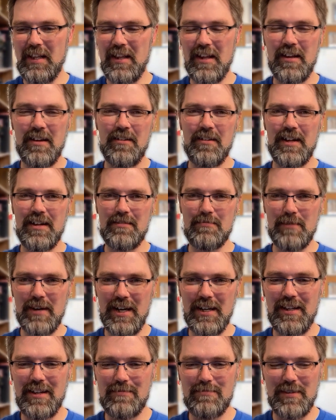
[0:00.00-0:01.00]
you know, that's
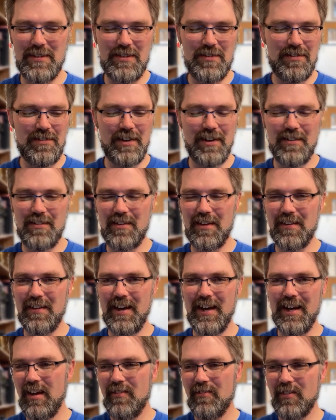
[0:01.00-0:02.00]
my, that's my two cents on that.